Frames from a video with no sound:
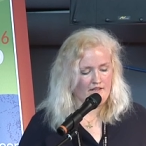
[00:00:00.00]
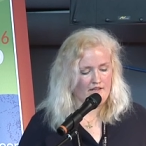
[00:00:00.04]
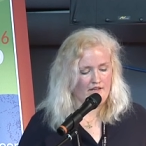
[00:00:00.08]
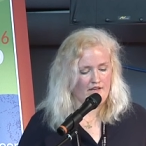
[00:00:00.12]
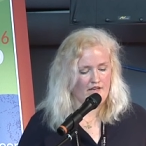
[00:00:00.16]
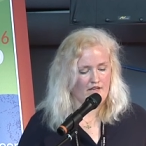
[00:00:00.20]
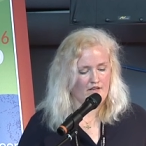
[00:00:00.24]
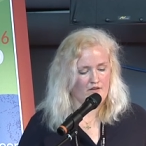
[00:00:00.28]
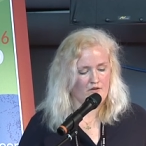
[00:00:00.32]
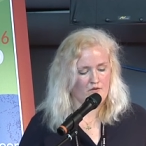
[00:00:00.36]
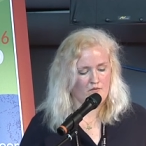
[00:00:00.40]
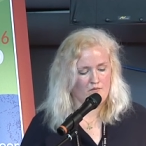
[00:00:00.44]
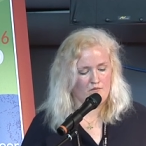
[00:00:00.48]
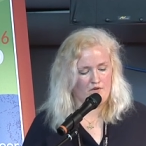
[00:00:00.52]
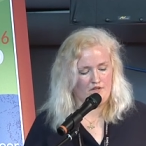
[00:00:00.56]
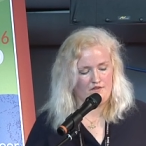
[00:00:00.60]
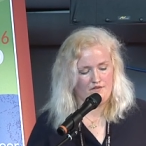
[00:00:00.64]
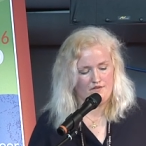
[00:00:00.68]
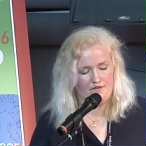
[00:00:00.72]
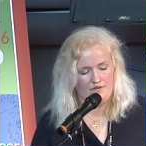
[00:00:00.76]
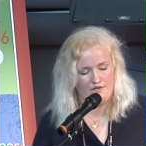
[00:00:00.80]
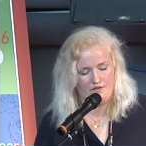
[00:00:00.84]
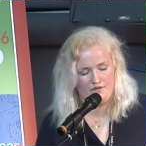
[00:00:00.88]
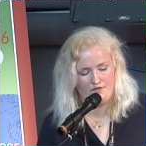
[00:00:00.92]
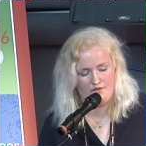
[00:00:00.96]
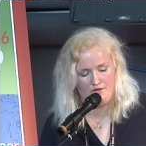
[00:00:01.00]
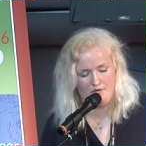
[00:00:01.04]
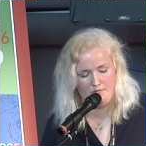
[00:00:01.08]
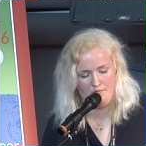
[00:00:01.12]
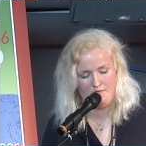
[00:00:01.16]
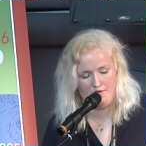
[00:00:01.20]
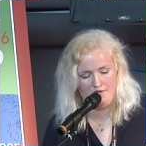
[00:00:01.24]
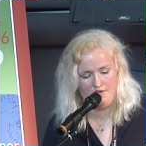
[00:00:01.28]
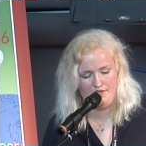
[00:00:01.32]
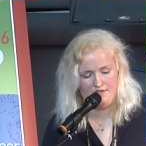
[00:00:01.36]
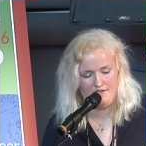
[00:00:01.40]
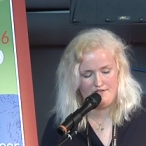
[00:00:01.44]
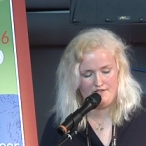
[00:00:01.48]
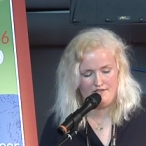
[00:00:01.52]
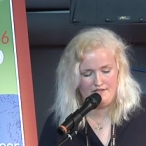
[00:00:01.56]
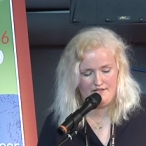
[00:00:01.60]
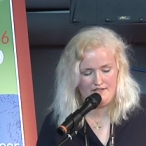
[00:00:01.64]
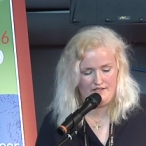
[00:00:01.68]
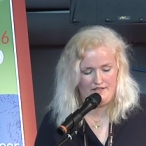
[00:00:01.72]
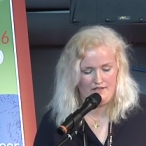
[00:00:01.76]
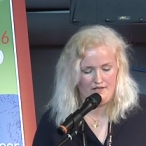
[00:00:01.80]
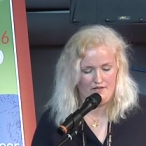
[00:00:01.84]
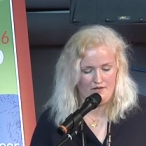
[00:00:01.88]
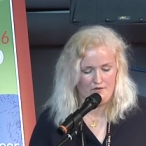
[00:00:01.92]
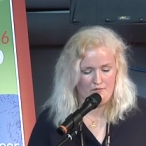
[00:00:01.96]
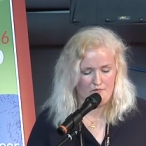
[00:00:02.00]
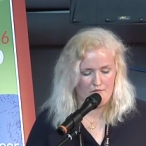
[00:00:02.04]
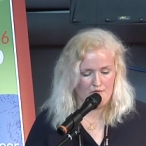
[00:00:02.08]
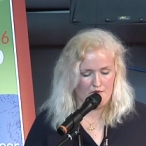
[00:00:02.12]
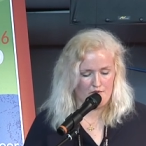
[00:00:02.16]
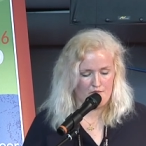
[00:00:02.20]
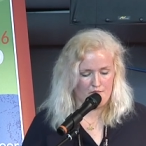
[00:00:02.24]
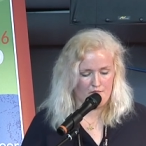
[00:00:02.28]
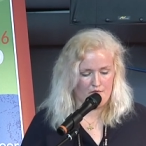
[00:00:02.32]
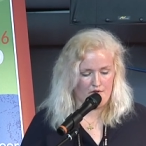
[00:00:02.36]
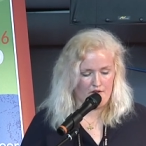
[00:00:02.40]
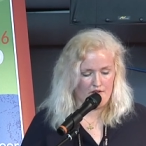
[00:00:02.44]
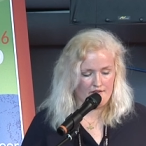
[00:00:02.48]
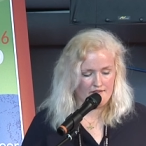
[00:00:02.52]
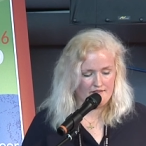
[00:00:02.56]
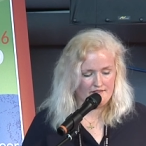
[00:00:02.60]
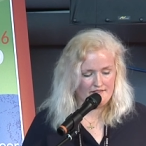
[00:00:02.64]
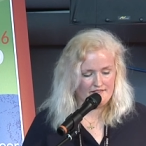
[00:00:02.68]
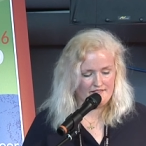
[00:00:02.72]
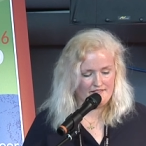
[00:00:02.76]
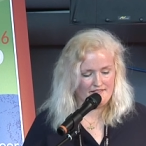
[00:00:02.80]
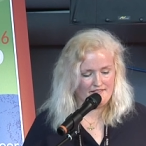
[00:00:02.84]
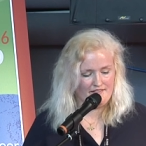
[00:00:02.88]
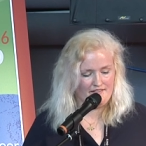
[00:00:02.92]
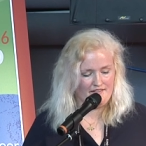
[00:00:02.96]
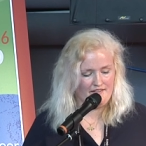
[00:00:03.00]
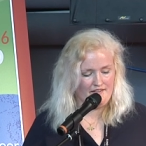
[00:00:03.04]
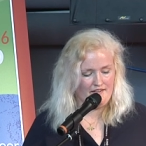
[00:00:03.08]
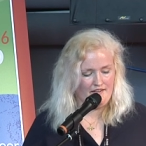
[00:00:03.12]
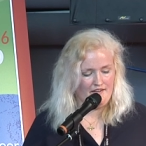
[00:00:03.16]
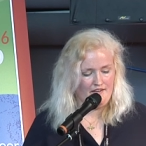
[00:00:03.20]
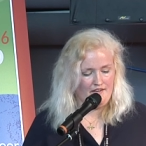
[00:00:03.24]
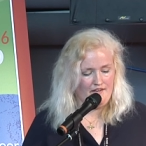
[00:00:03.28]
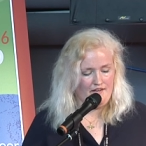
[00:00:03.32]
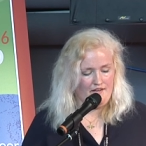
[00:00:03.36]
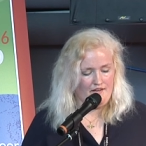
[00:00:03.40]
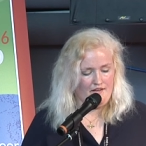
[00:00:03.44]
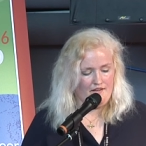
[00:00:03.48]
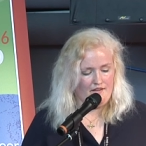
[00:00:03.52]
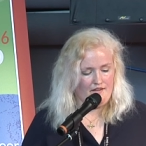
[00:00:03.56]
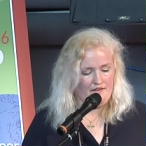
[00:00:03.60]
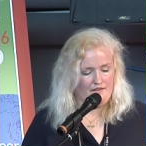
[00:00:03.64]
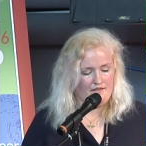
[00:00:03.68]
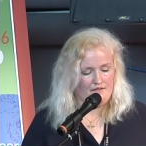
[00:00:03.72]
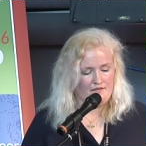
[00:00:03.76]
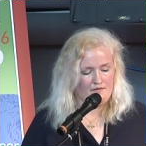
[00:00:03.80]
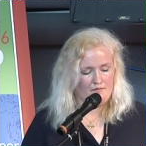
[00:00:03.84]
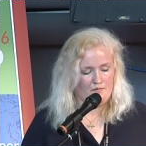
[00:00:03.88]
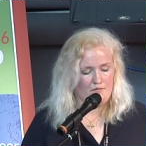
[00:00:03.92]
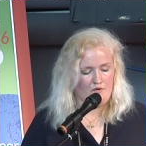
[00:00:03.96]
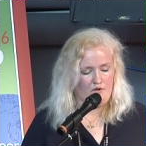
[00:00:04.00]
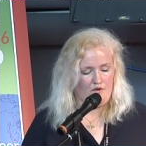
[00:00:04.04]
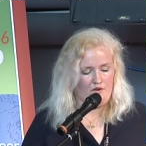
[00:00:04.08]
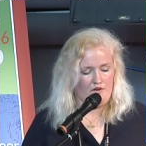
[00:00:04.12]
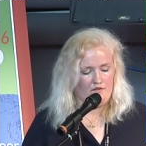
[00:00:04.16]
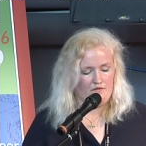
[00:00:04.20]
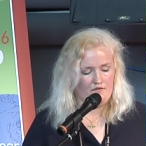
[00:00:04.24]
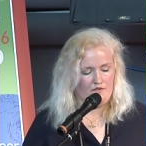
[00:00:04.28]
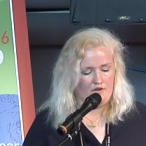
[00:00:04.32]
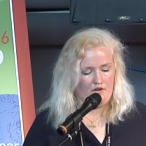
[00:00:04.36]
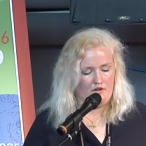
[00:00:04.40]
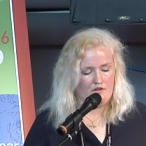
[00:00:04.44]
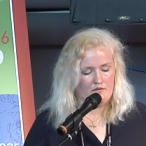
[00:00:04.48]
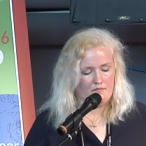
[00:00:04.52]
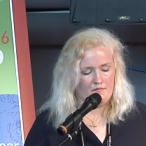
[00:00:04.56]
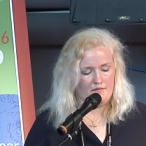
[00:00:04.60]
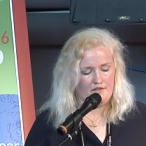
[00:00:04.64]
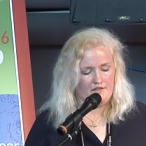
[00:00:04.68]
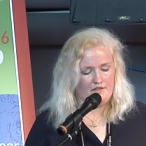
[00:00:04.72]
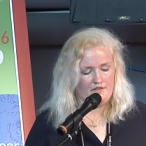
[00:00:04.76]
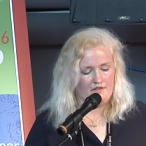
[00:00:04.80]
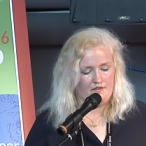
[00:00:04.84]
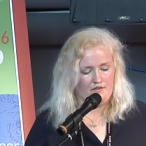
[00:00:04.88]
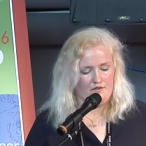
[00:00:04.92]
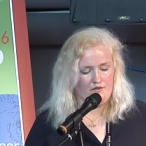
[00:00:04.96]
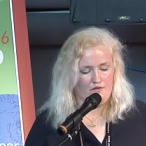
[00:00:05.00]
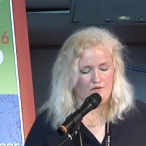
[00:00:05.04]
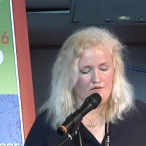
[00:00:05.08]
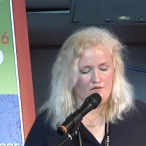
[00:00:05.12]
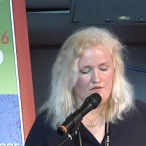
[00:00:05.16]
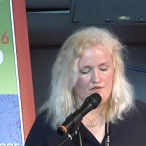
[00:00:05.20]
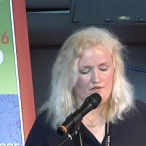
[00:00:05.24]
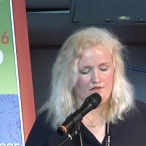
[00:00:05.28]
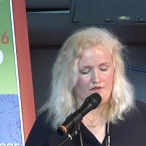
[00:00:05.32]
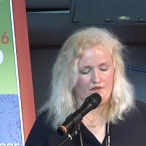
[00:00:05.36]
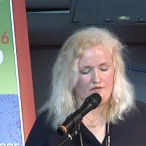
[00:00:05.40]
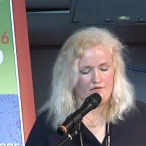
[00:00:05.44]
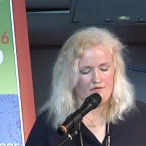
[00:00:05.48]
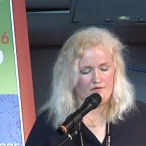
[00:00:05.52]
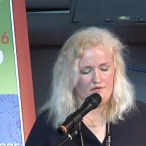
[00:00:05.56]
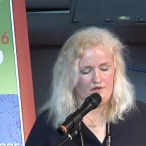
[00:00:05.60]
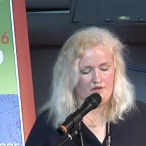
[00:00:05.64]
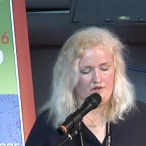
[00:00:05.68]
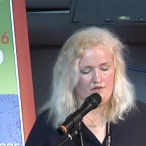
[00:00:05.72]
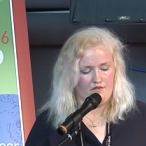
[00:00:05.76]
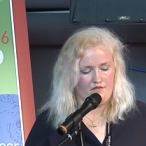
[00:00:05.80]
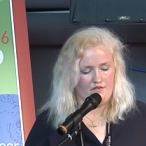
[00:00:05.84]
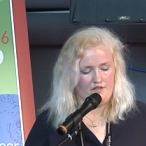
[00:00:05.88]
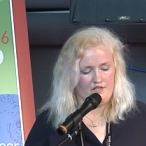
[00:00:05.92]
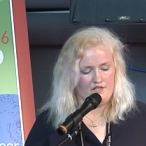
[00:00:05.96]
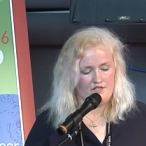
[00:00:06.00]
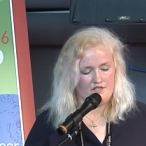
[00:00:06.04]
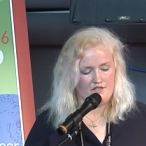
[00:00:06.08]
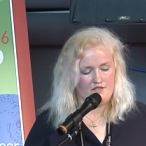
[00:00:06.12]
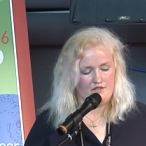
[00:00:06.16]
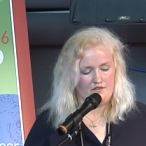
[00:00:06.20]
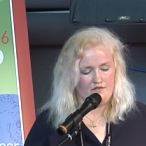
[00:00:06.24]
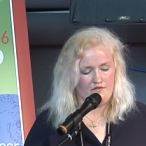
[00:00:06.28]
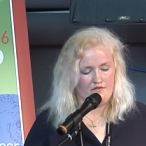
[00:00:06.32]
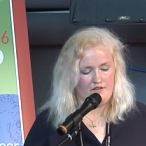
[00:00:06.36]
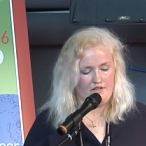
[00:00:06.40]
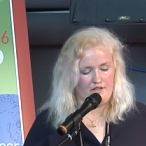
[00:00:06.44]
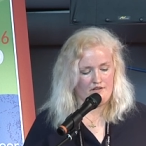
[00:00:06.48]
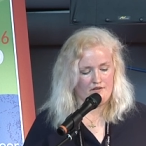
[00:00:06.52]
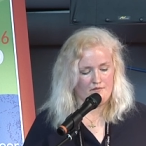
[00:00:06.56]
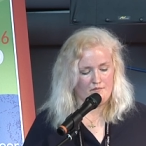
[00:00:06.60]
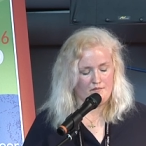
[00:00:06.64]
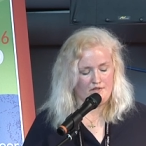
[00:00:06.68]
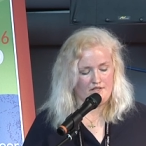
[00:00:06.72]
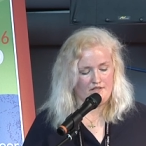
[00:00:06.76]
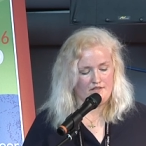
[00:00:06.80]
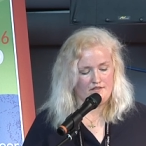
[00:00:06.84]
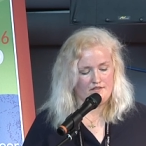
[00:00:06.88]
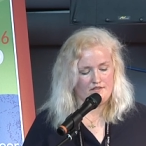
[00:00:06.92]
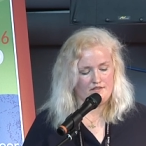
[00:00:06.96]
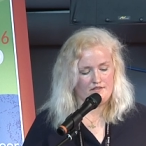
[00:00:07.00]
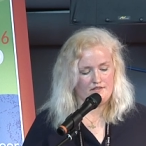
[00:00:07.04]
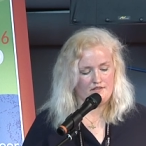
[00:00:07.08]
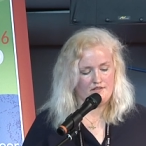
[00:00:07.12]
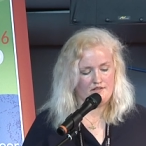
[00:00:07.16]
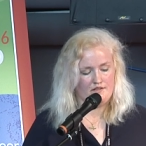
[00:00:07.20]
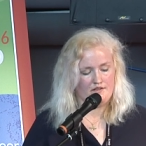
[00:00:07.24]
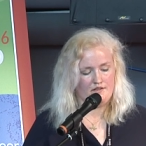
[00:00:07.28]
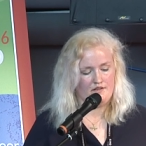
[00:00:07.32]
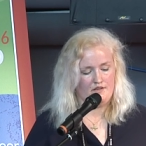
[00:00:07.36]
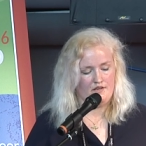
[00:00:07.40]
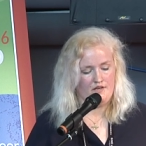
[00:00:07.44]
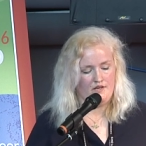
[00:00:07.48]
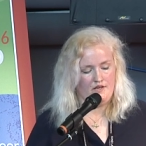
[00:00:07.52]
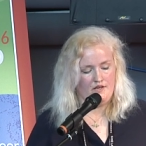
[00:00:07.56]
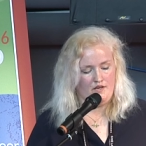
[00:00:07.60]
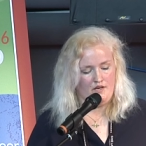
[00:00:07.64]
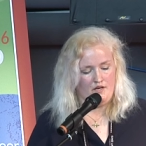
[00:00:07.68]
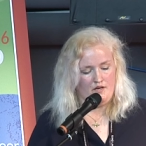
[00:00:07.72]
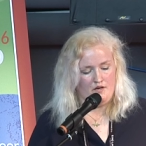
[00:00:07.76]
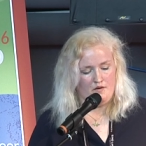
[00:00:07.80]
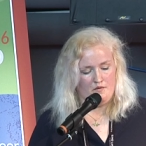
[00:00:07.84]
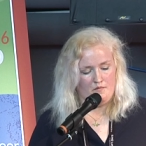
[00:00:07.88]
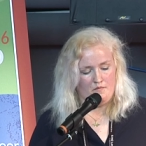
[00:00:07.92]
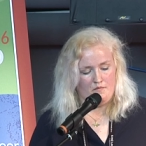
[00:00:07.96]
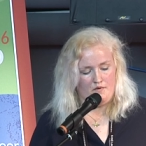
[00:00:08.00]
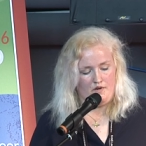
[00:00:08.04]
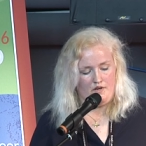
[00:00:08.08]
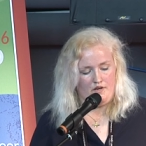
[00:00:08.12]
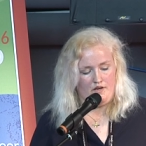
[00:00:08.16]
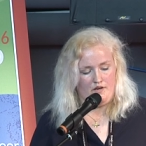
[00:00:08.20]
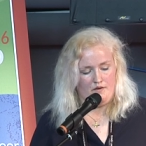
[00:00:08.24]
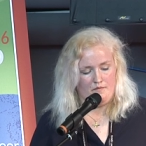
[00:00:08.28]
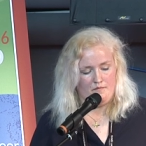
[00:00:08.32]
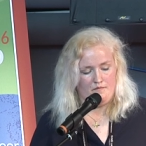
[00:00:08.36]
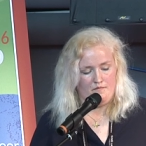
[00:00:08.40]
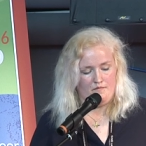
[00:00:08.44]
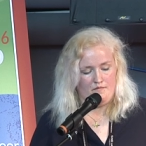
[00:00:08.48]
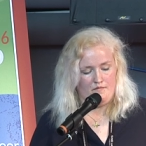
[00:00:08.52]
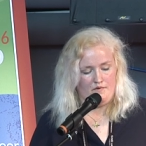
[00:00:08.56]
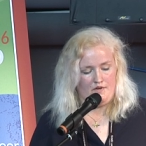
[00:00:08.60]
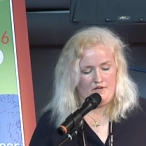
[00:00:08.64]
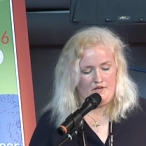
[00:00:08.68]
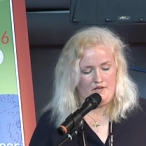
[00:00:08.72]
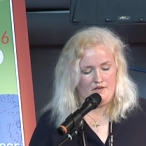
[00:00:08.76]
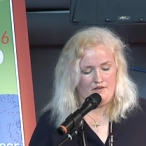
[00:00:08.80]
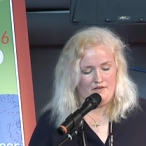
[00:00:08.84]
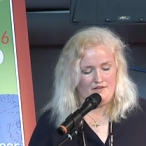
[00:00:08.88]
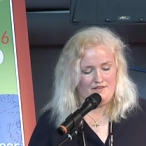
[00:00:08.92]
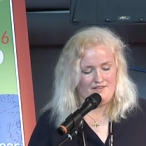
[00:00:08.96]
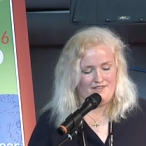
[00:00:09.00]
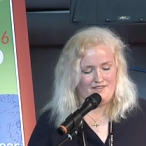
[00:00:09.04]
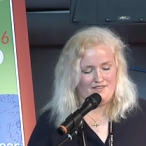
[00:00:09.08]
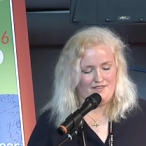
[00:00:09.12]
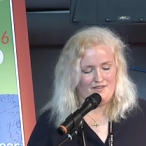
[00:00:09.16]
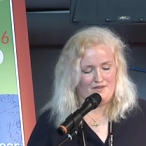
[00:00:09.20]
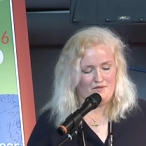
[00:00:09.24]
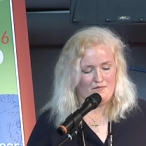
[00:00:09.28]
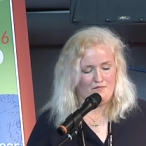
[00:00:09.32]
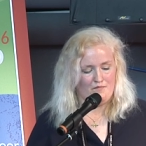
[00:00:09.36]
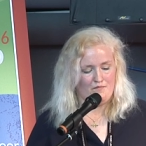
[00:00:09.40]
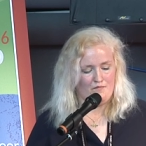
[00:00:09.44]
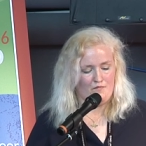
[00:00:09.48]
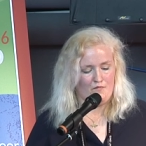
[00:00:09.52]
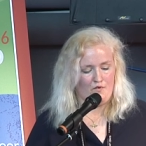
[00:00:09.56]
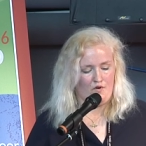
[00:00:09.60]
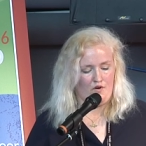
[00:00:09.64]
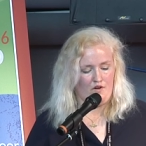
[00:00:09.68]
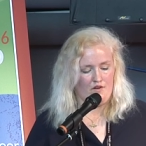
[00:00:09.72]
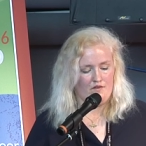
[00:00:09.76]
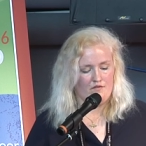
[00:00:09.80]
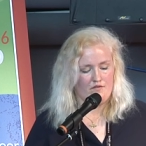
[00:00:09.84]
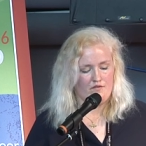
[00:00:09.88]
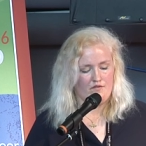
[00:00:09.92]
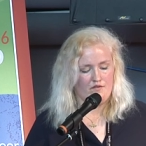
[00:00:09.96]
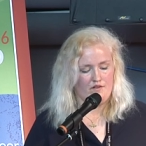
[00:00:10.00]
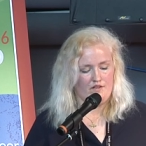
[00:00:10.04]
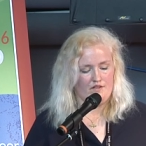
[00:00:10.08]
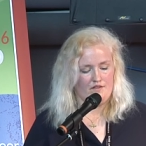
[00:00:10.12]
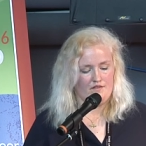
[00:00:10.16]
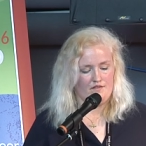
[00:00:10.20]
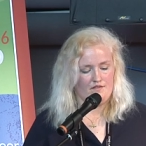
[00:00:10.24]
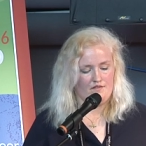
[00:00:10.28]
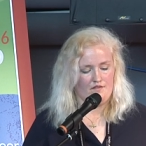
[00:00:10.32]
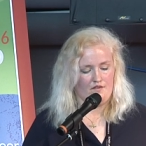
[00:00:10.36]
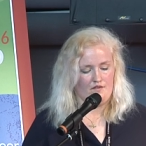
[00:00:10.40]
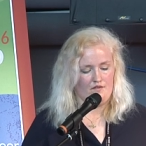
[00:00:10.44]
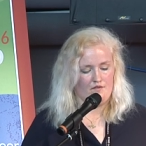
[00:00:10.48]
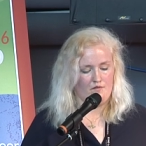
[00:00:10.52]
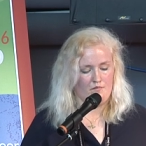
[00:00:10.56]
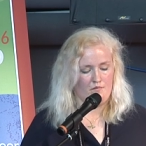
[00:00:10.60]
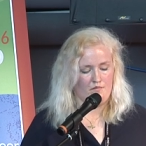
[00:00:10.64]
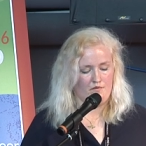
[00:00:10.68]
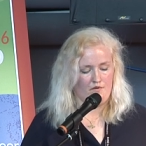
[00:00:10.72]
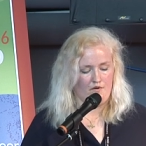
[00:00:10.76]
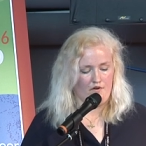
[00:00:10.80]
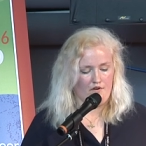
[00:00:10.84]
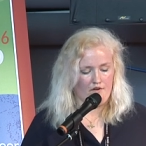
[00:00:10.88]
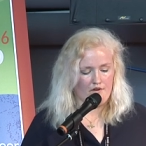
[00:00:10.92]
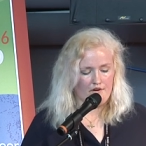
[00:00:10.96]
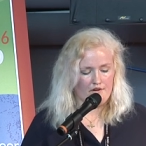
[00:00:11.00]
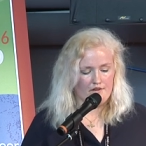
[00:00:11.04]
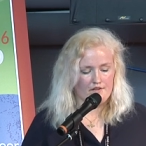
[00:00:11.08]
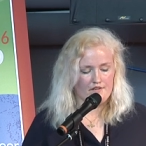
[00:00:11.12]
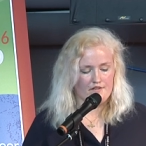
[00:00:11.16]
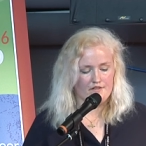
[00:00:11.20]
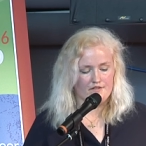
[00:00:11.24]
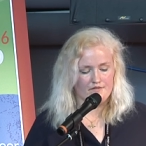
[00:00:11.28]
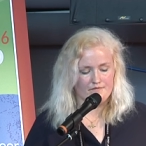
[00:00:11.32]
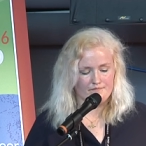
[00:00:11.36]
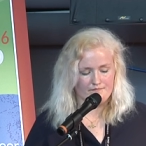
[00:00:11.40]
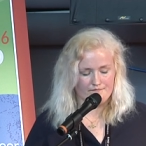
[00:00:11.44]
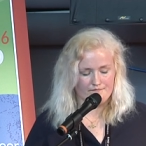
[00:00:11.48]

And what the community would want is more involvement in new software or feature development, and more influence on the board.